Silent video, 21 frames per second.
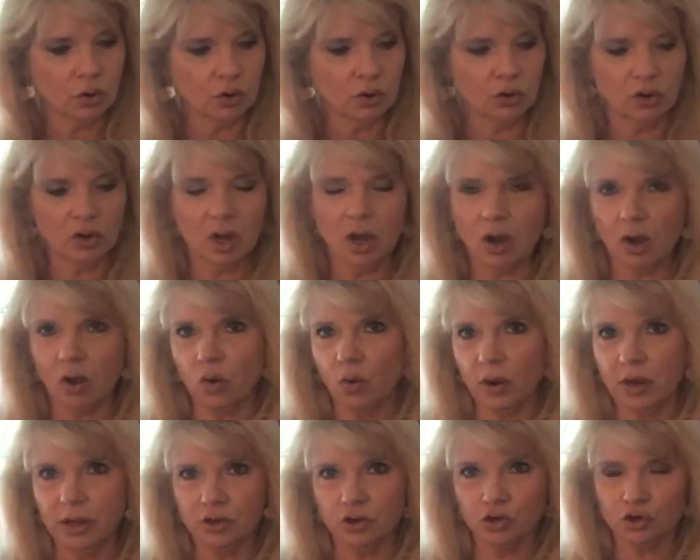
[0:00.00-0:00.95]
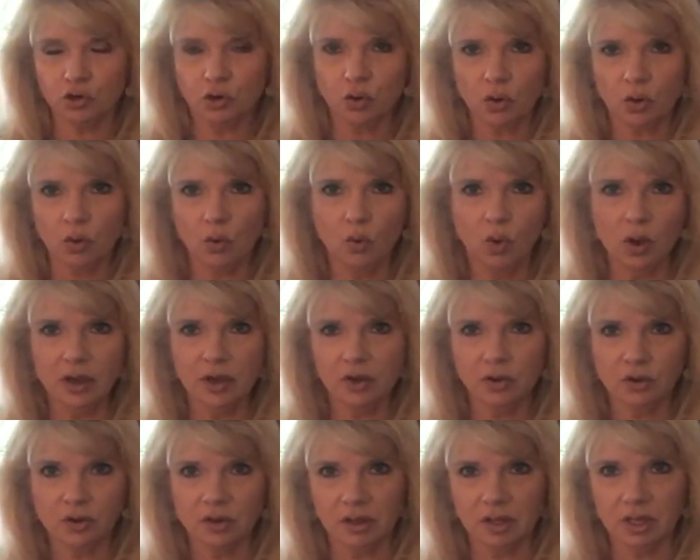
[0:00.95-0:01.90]
or you're not quite sure what
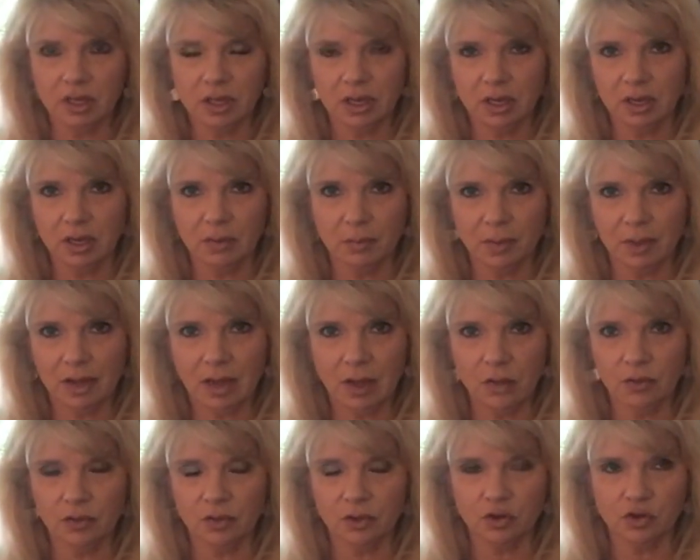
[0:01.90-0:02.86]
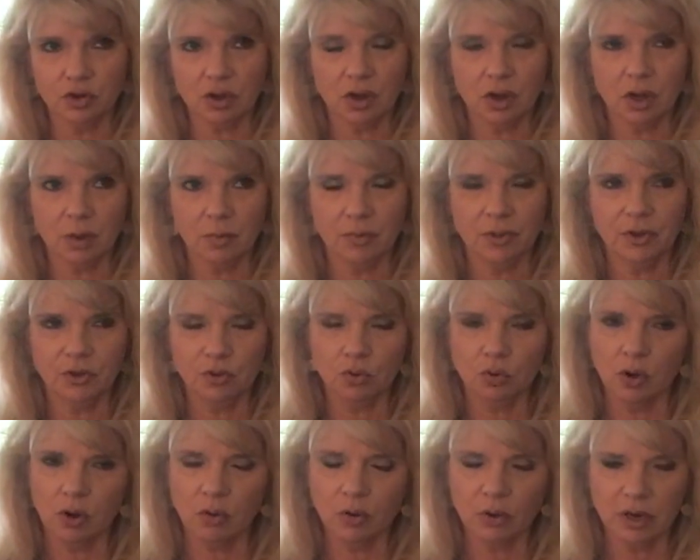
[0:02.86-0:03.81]
you're thinking about the job that
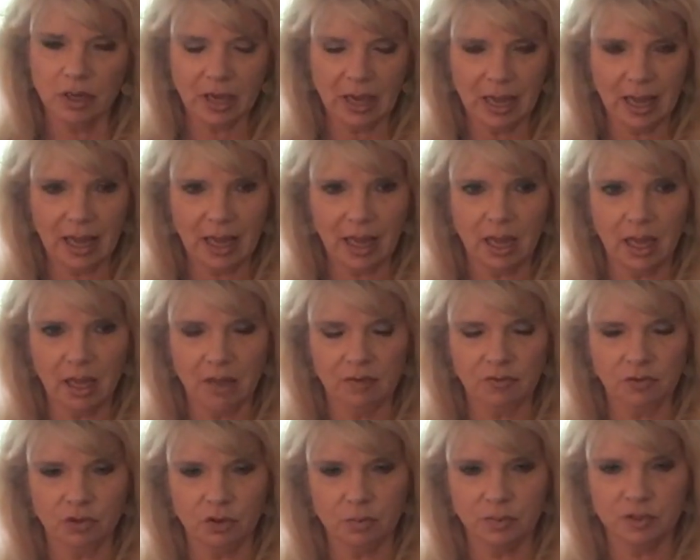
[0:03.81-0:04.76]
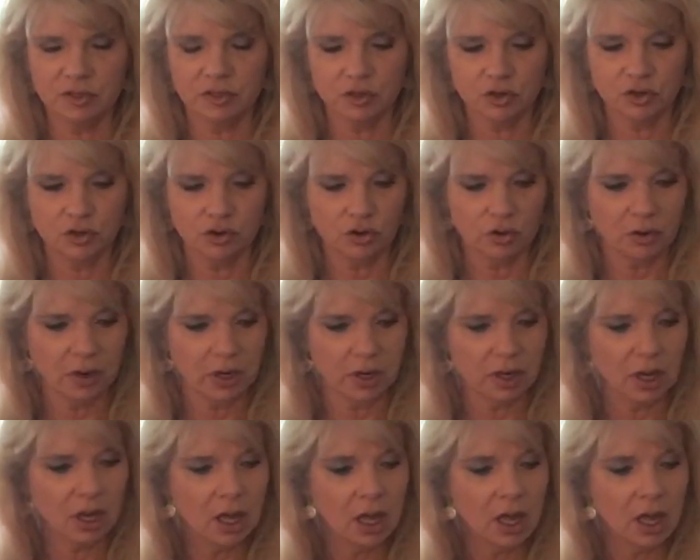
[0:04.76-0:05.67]
you already have or the position you're in.